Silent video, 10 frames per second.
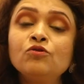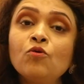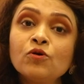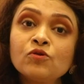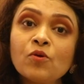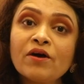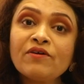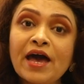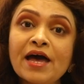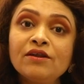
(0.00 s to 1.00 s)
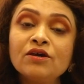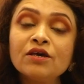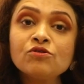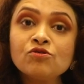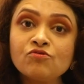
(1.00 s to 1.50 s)
Those who have had
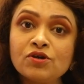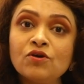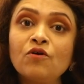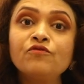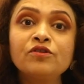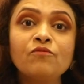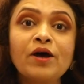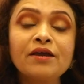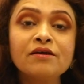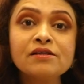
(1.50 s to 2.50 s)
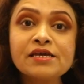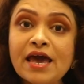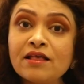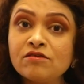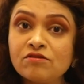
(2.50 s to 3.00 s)
history of cervical
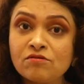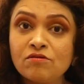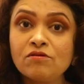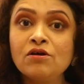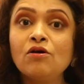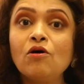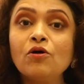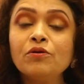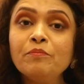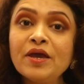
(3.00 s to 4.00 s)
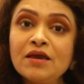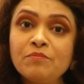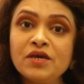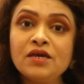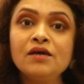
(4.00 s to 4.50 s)
cancer, or
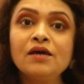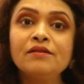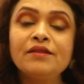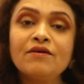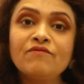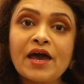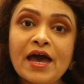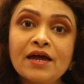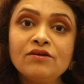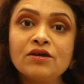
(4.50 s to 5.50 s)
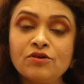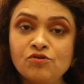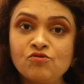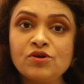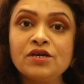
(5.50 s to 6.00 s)
maybe they have had
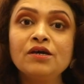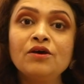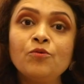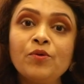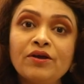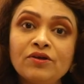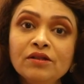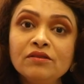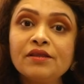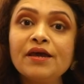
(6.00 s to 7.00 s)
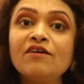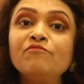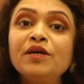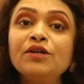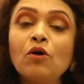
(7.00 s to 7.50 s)
history wherein they
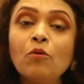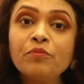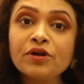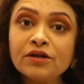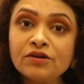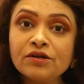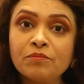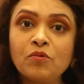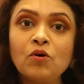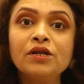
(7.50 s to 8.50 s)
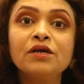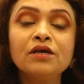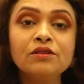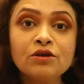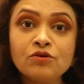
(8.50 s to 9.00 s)
have been operated upon
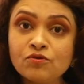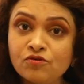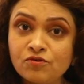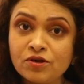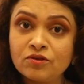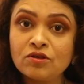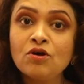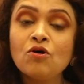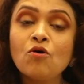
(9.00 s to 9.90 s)
in the uterus,